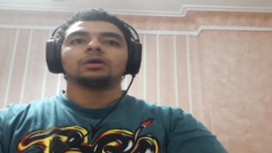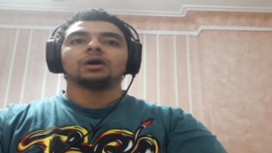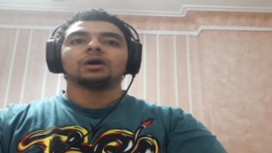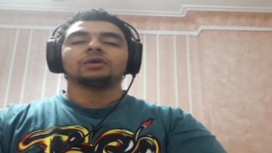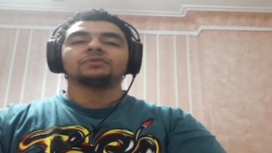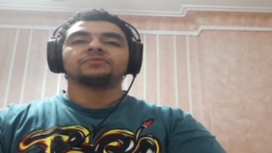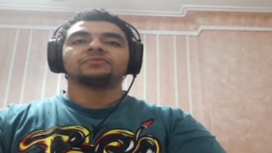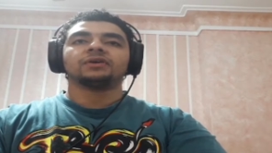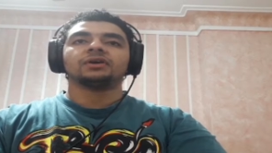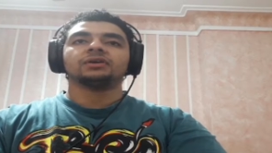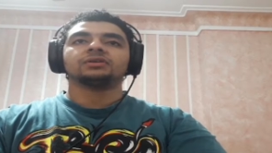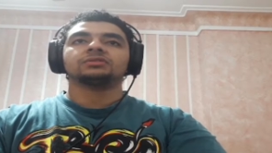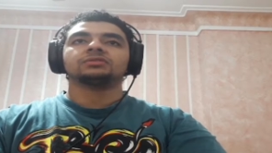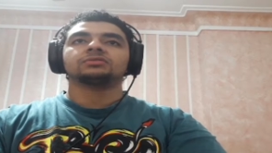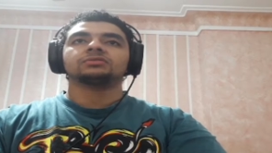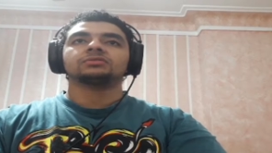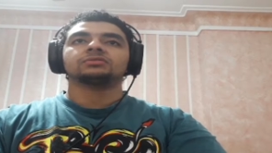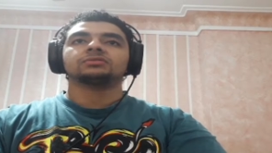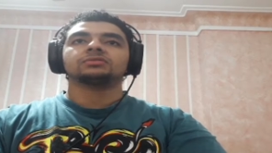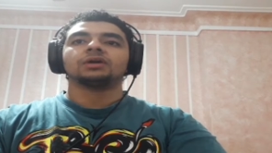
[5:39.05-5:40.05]
I
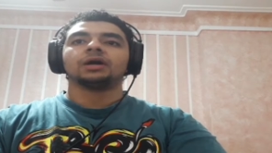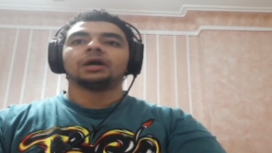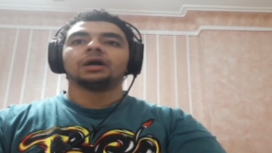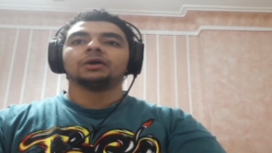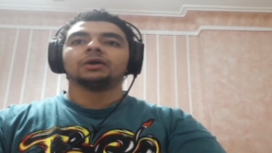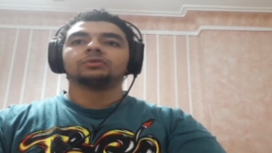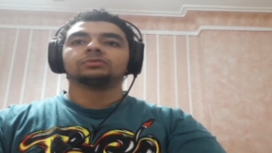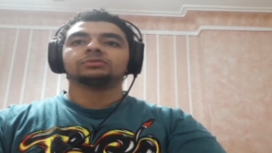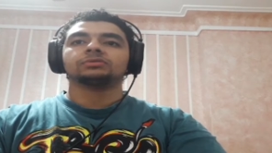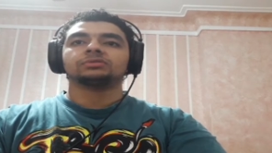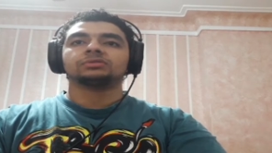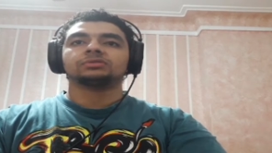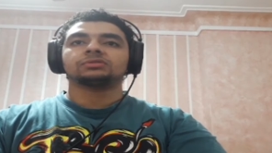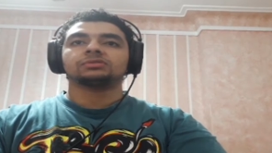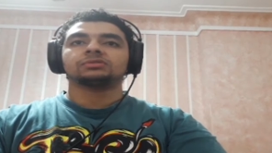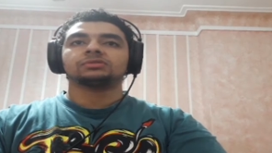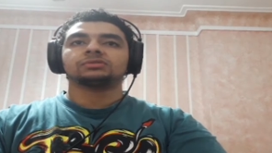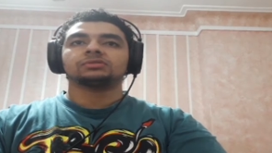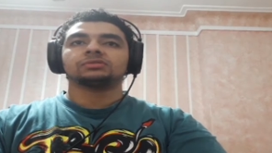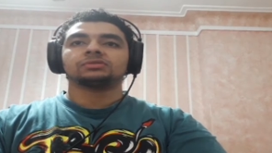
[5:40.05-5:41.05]
find out
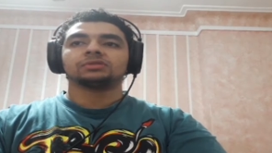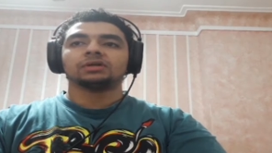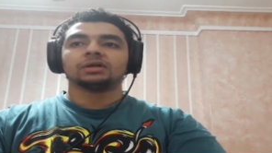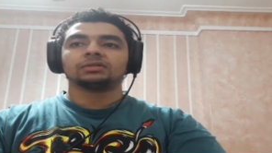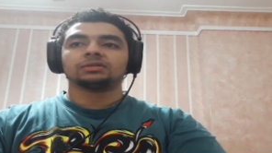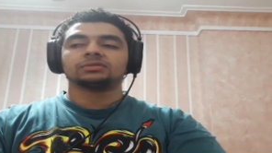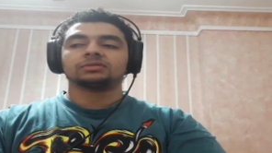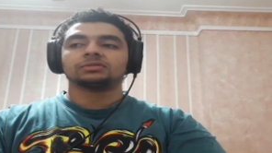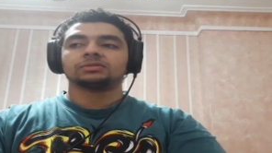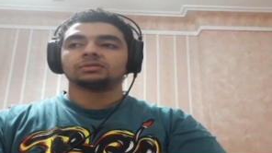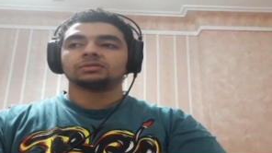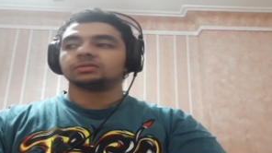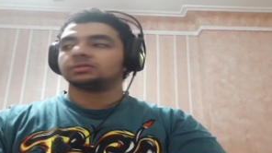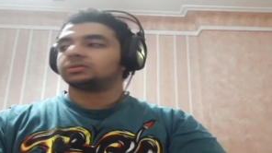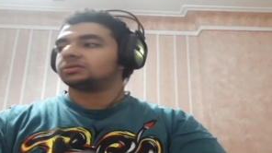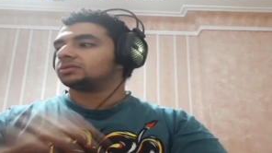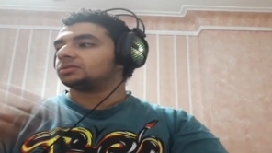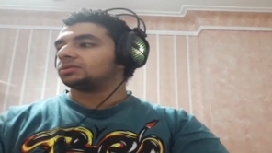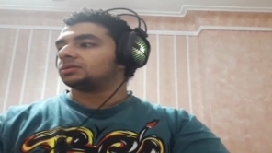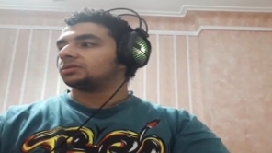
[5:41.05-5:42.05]
that
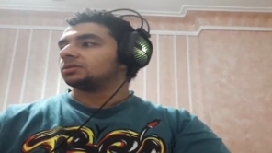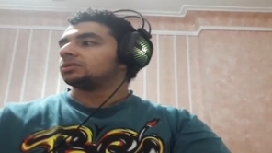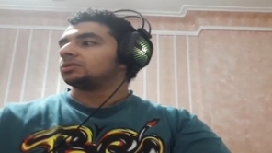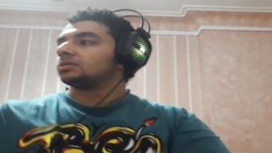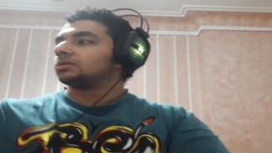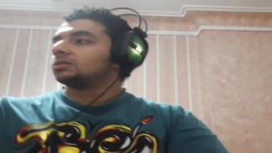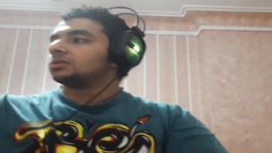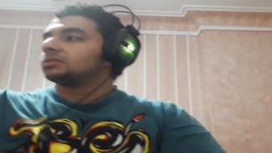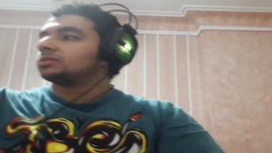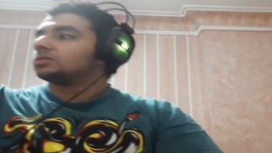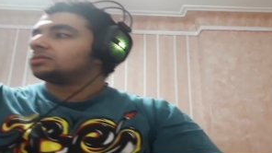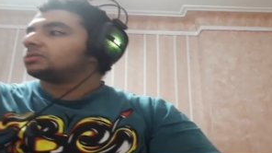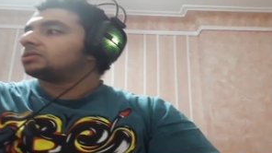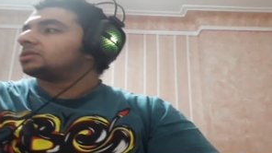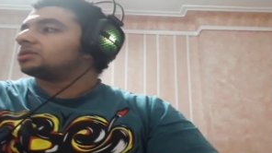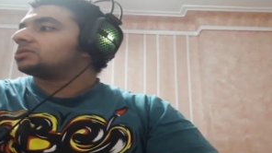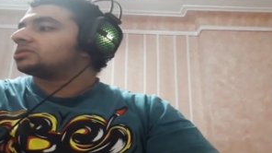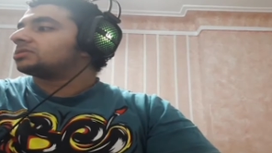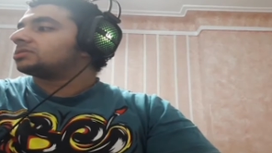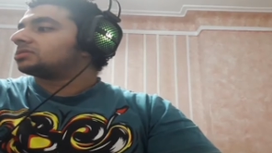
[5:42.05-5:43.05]

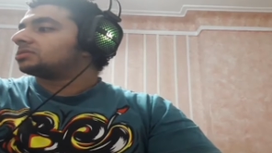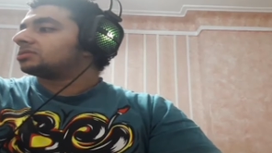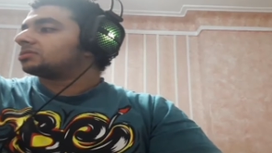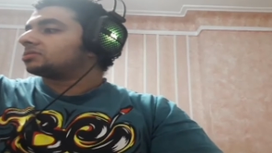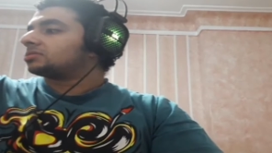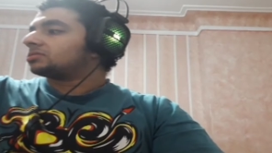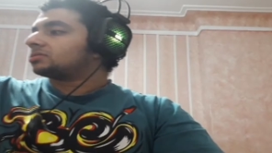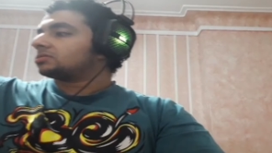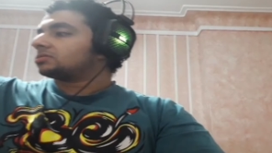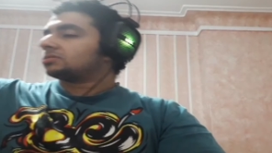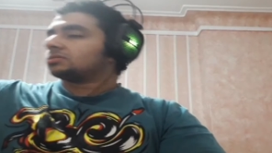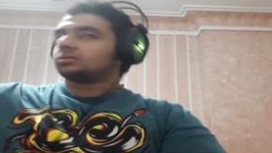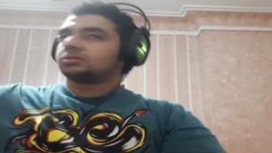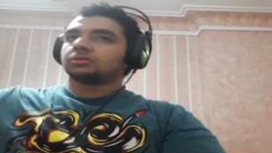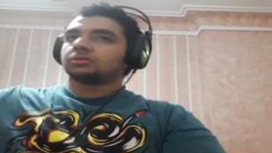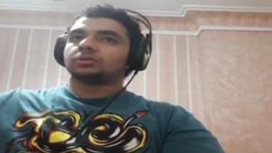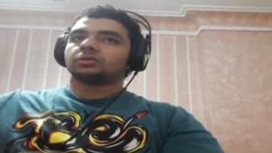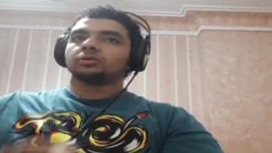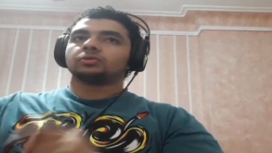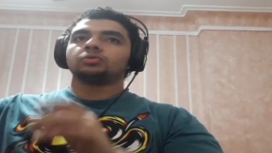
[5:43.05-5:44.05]
this
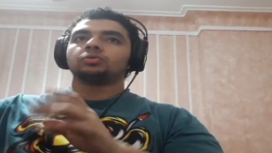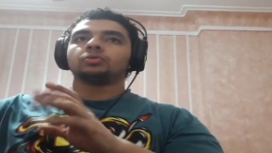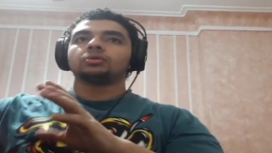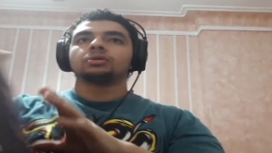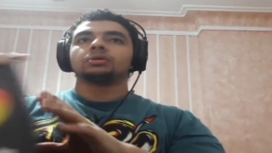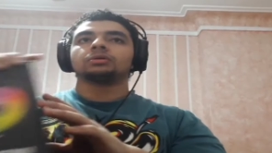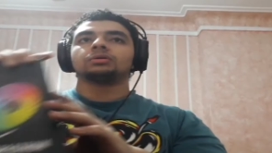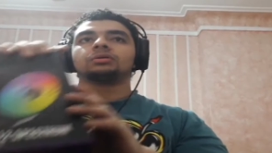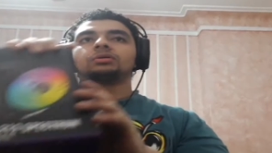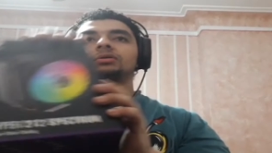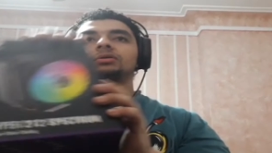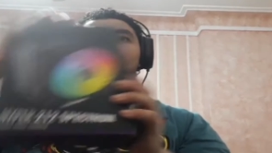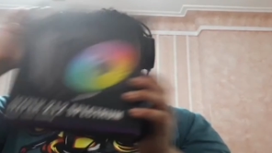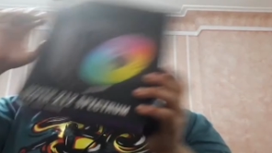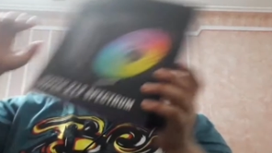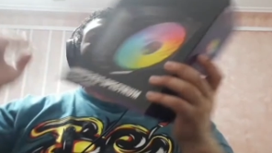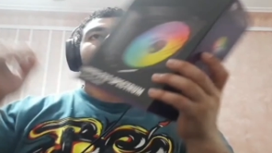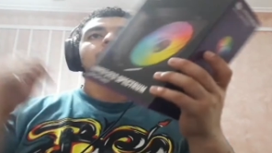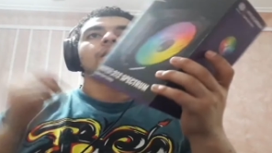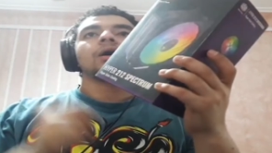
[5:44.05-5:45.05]
cooler
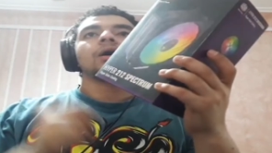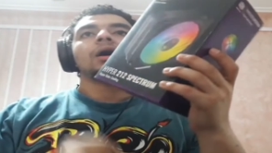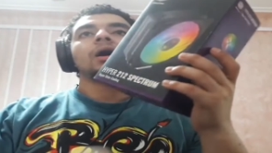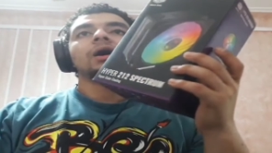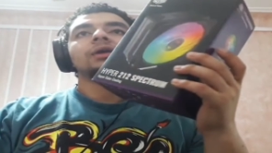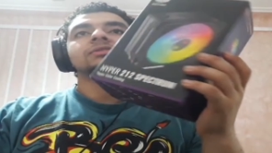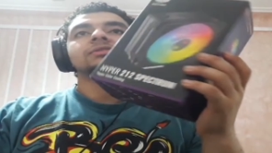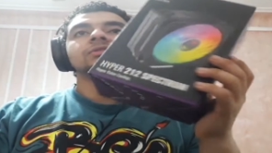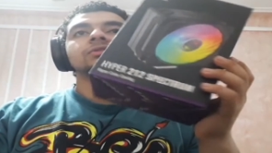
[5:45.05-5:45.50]
has